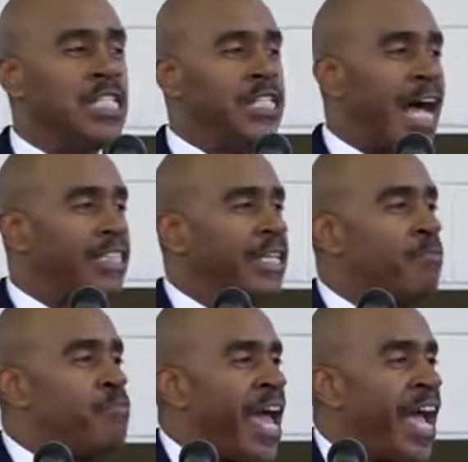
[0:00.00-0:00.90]
not
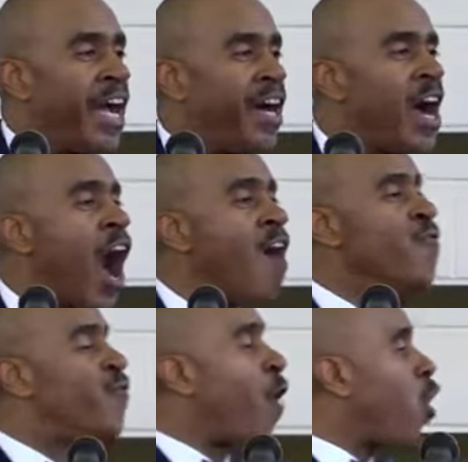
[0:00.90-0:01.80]
to bear
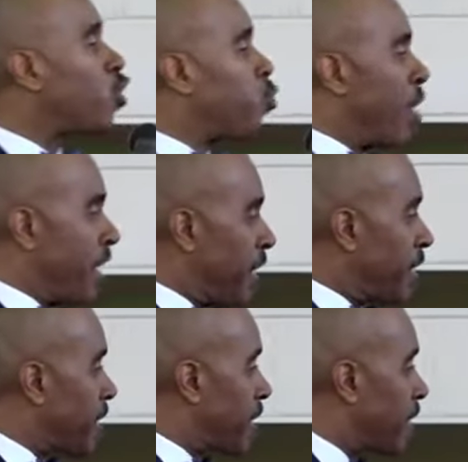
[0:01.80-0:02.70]
false witness.